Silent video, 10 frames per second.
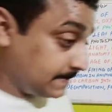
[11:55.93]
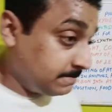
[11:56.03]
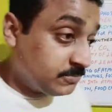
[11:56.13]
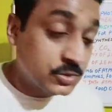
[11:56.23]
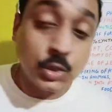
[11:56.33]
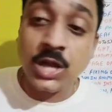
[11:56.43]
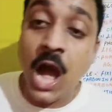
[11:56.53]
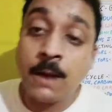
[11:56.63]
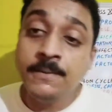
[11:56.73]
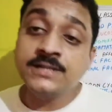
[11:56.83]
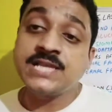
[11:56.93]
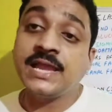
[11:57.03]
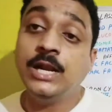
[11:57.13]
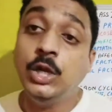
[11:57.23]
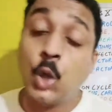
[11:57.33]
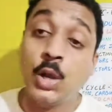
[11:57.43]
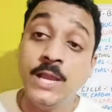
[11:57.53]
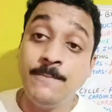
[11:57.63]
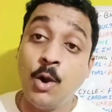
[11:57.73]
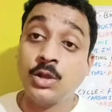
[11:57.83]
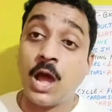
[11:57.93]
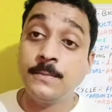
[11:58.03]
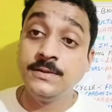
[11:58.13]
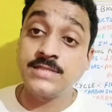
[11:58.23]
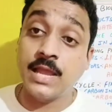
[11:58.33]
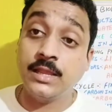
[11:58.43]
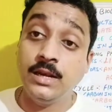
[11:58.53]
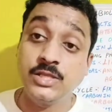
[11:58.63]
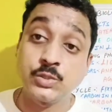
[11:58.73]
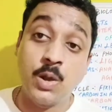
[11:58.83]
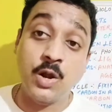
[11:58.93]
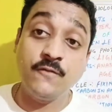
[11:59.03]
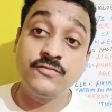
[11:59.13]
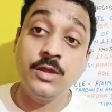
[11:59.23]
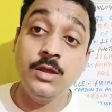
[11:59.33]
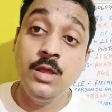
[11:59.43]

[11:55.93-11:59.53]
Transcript: So carbon cycle, talking about carbon cycle is one of the